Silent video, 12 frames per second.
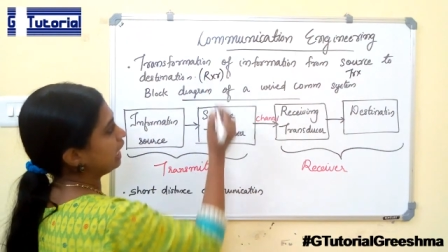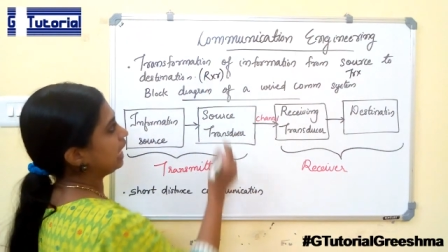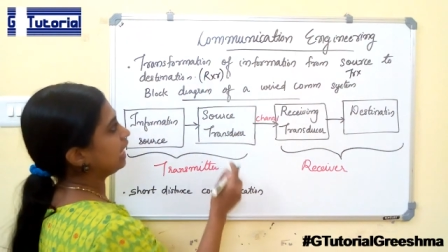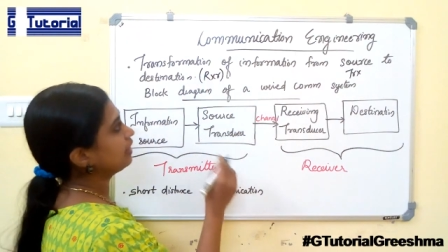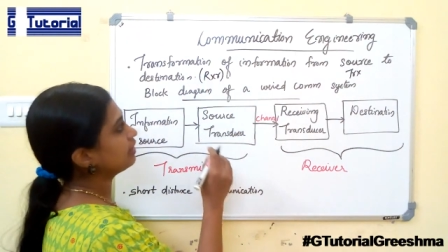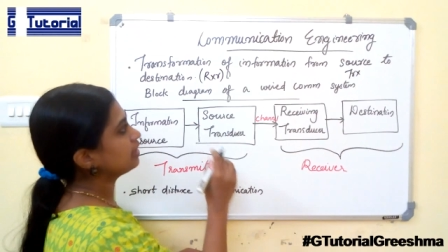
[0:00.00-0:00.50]

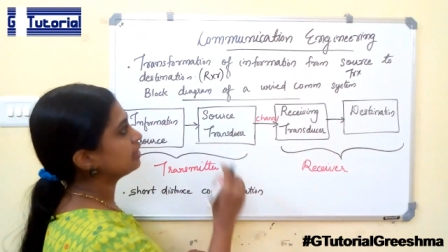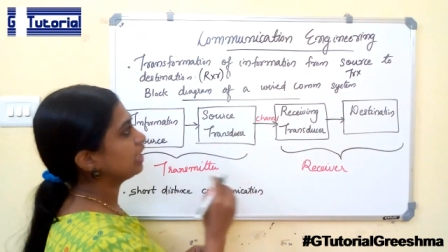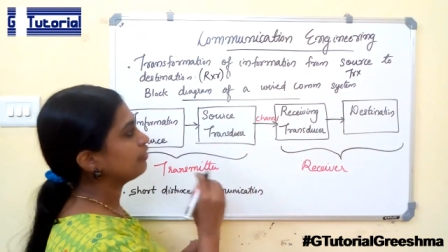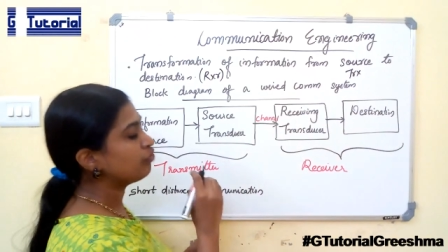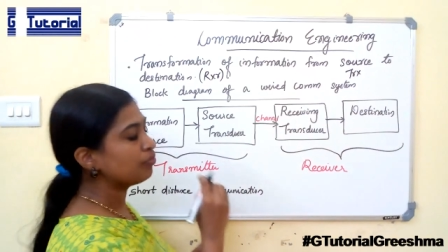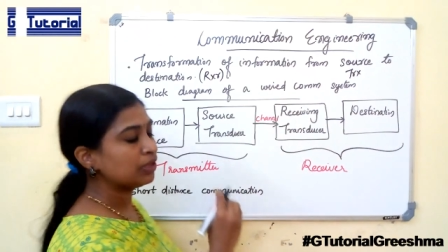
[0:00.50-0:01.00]
And the
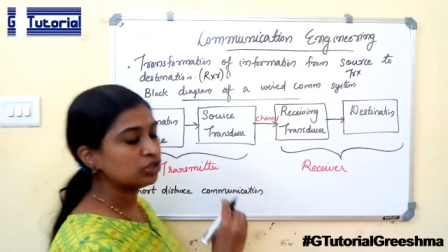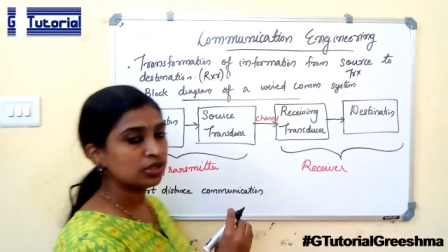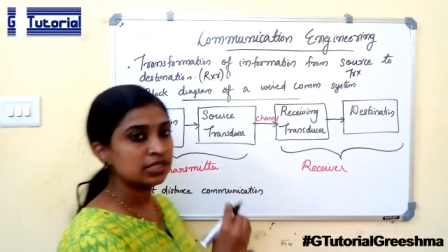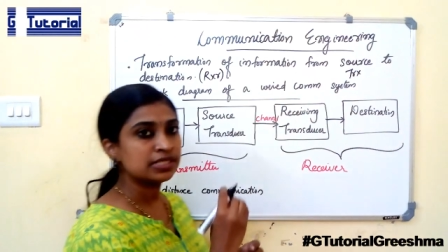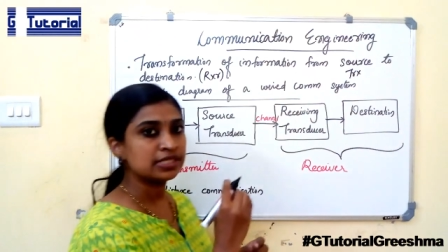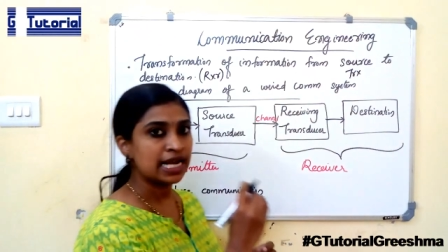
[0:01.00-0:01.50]
information
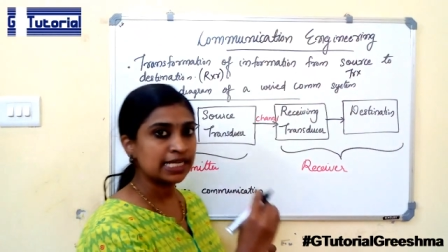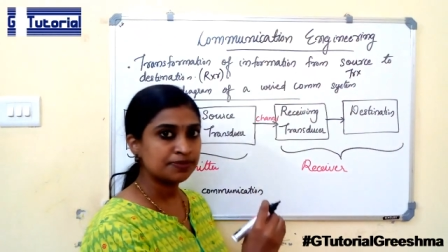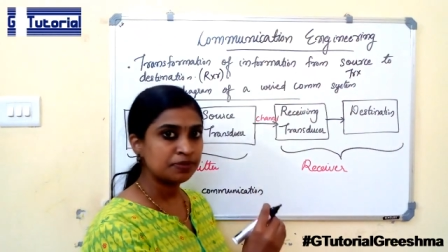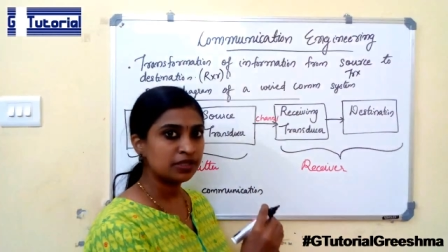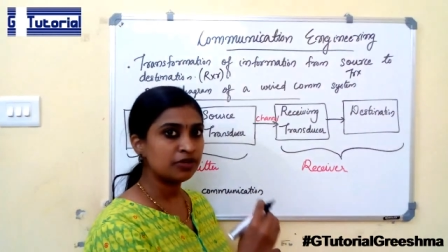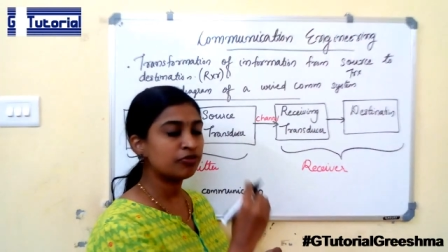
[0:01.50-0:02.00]
is
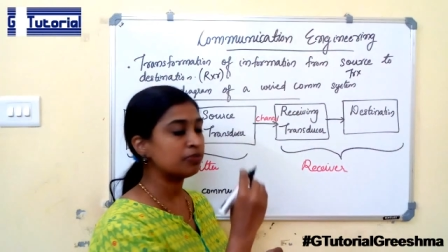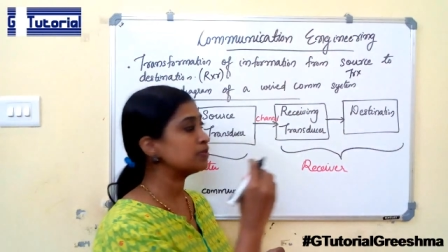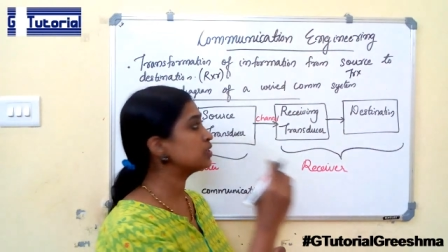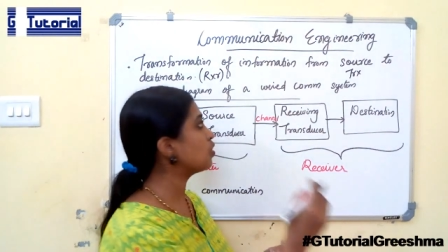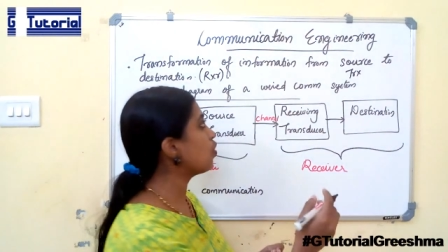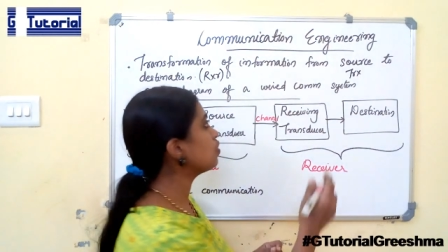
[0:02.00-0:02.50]
transmitted from
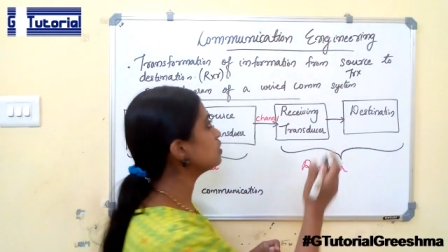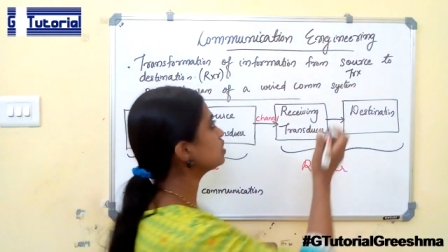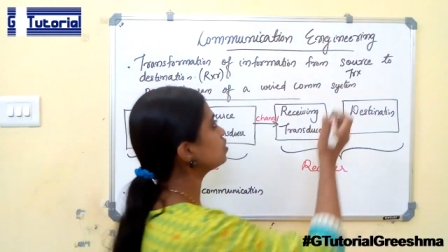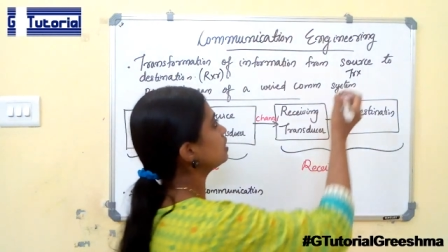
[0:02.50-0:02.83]
source to